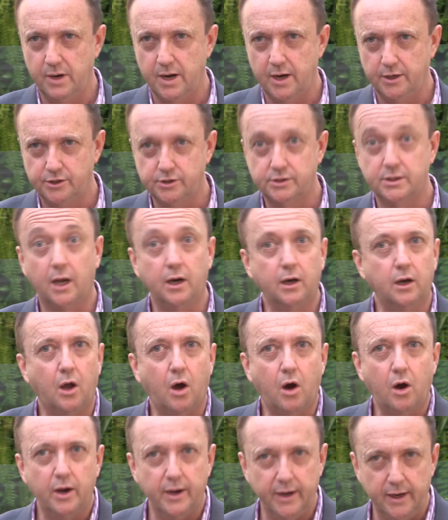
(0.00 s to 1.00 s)
just
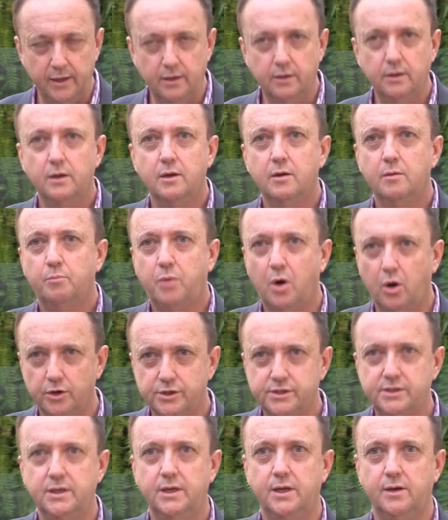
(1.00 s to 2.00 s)
align
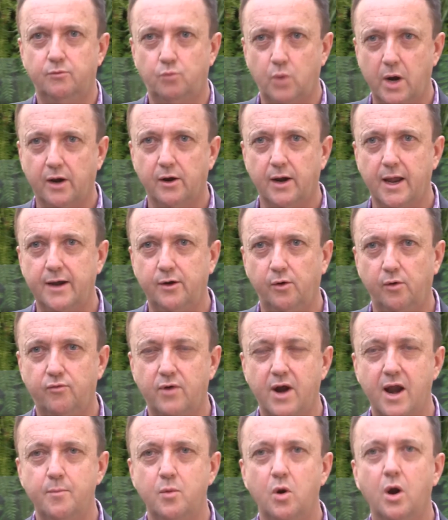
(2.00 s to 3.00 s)
policy and regulatory
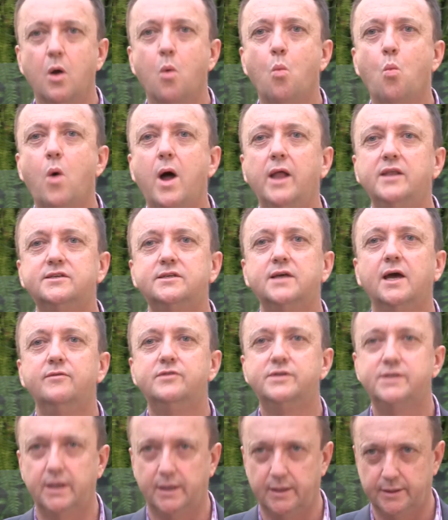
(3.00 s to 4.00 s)
framework once they've
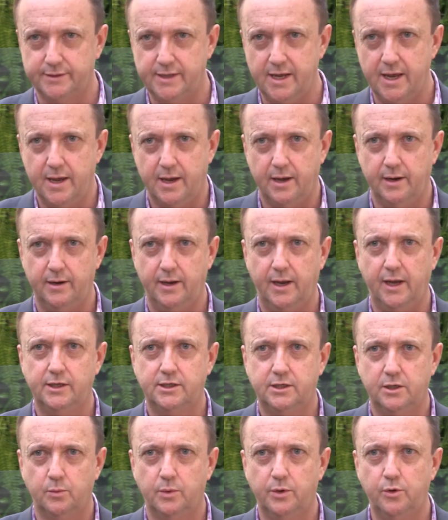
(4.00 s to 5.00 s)
settled down
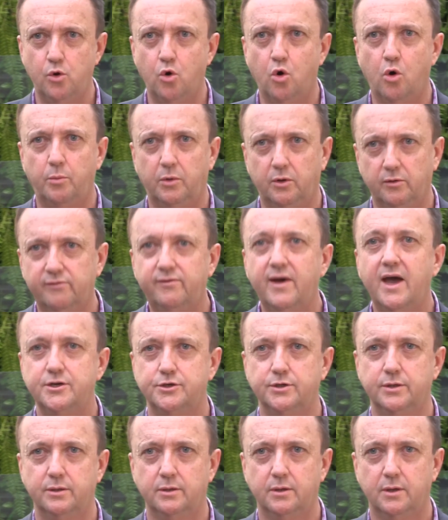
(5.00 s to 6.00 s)
into a normal
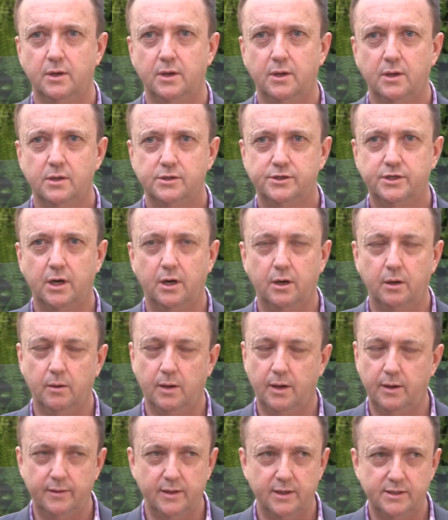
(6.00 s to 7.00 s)
fashion?
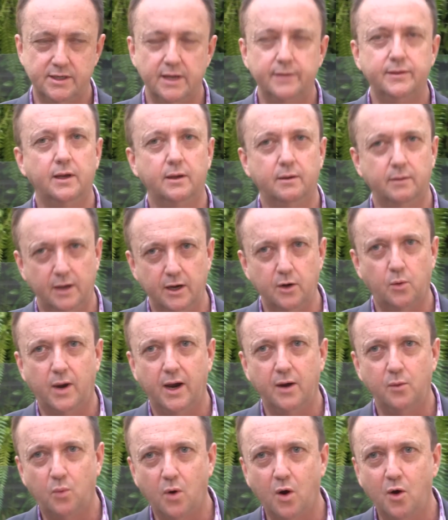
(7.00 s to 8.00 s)
So there's nothing in a
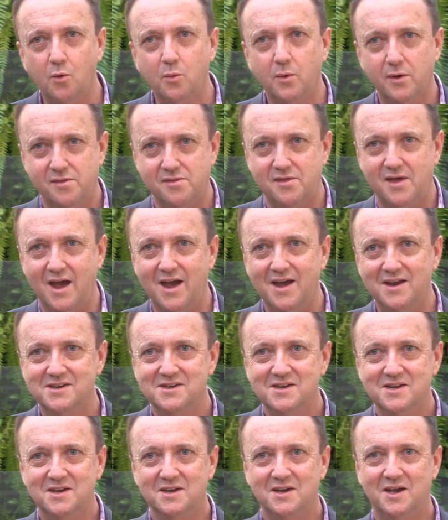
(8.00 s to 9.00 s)
way wrong with that,
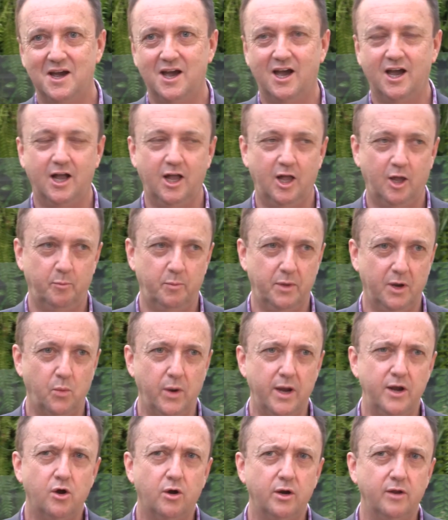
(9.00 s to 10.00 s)
but
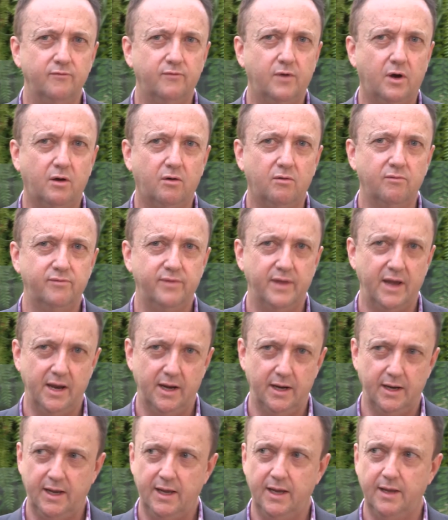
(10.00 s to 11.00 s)
we're not involved
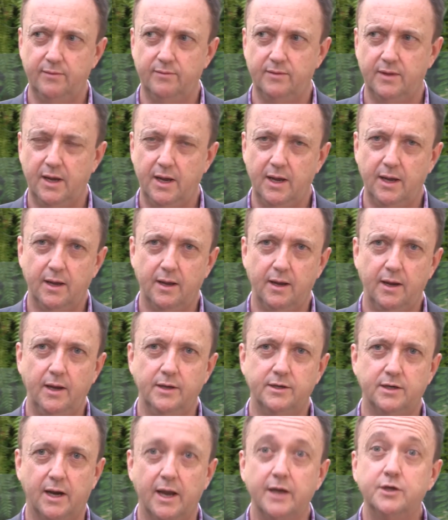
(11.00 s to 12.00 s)
then in the
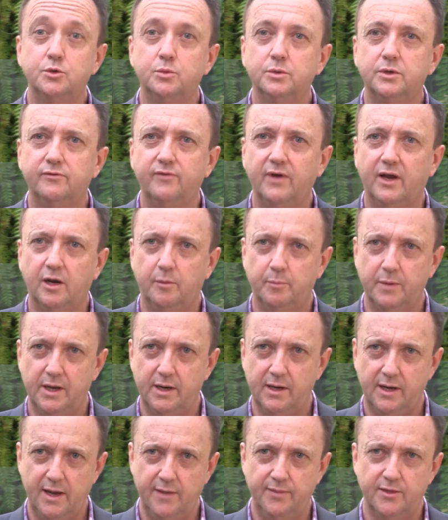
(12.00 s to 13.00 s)
intellectual
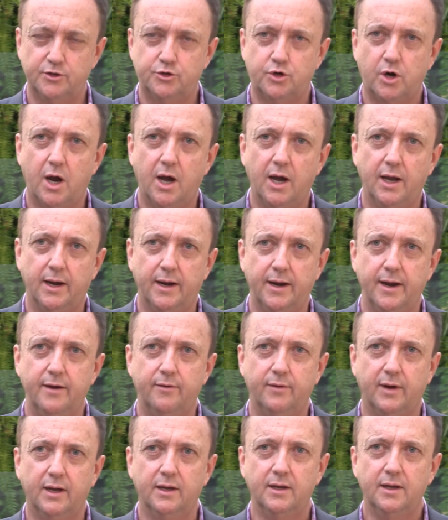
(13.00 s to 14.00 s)
development, in the trial and
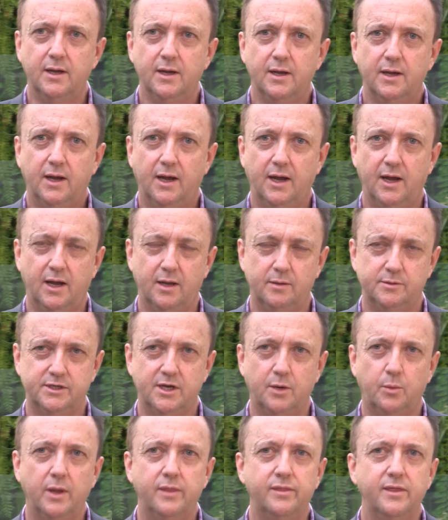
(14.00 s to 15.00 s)
error.
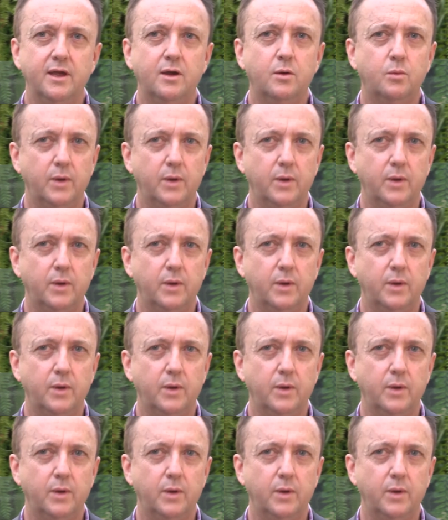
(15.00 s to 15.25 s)
So I think